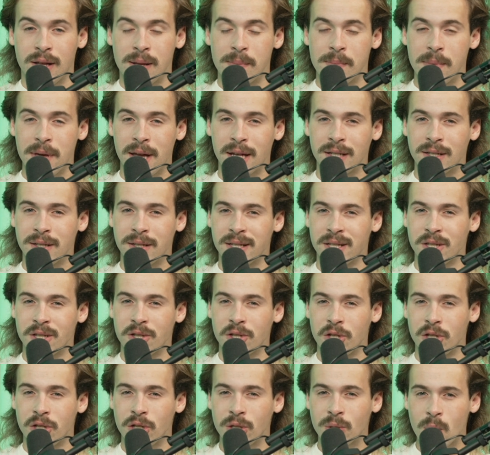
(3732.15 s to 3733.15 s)
because this
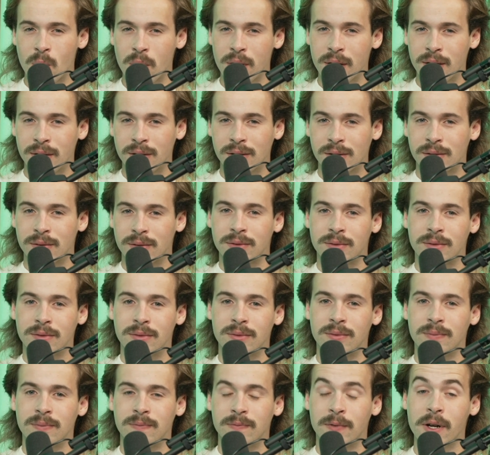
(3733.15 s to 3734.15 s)
short,
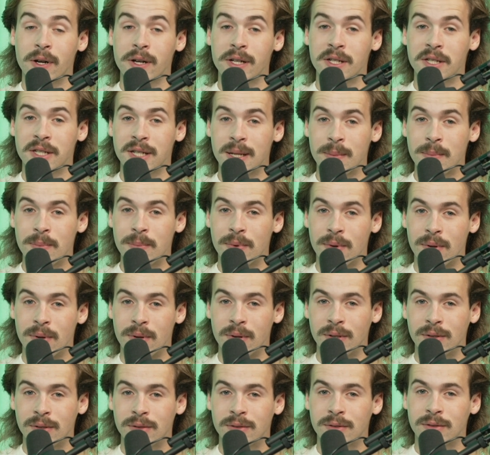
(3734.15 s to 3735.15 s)
very
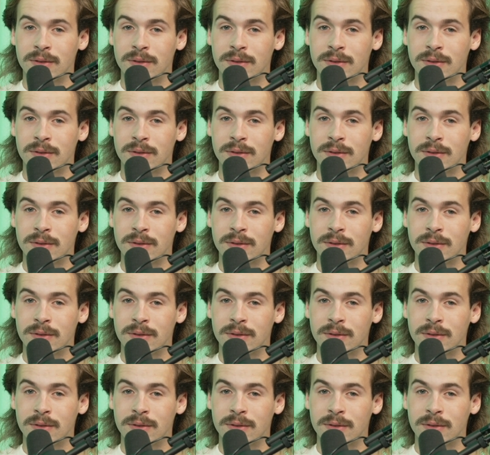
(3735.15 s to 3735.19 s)
simple,